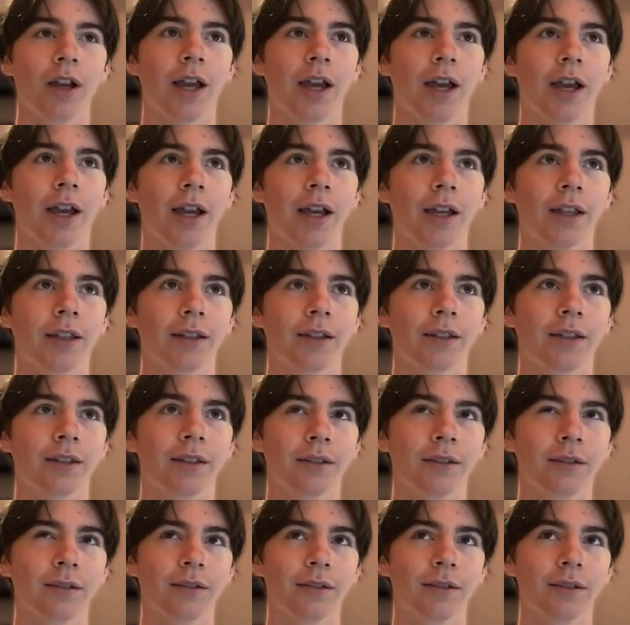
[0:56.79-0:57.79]
And
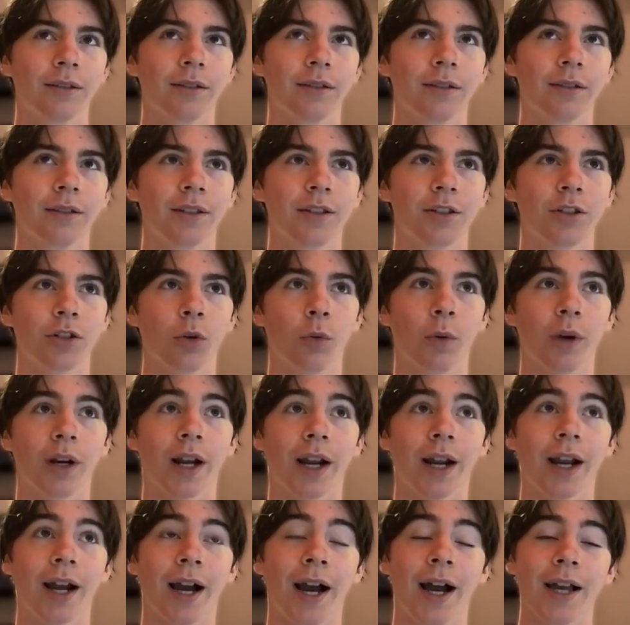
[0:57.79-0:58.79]
so
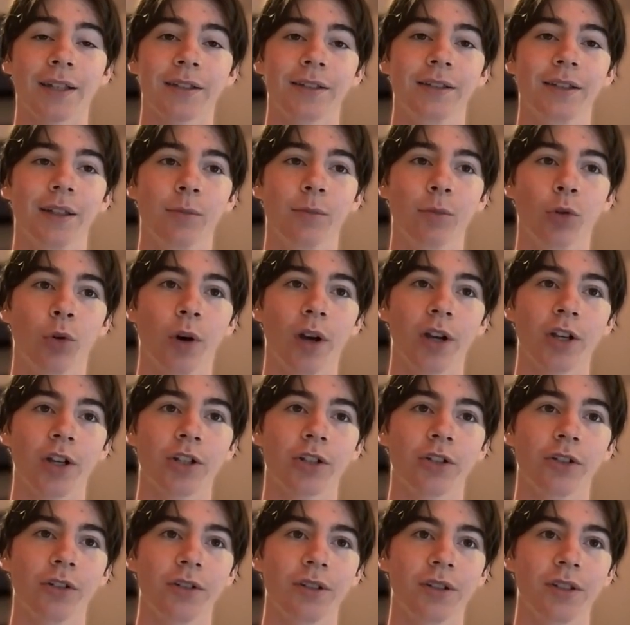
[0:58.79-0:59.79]
when I asked them
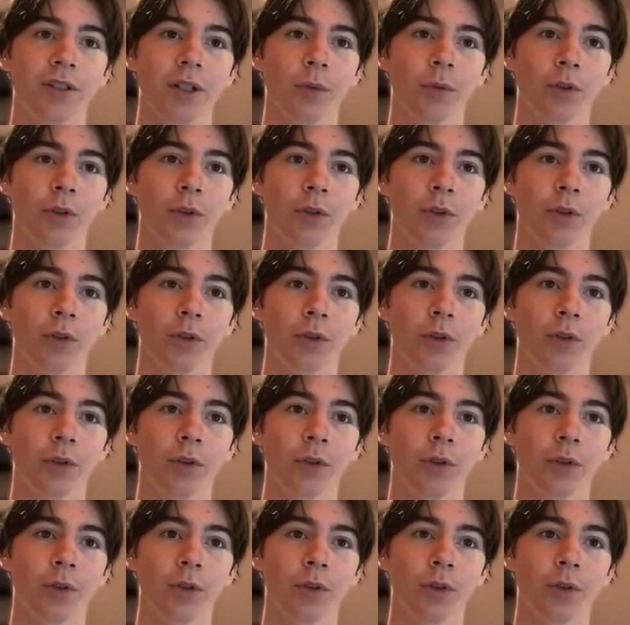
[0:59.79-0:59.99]
questions,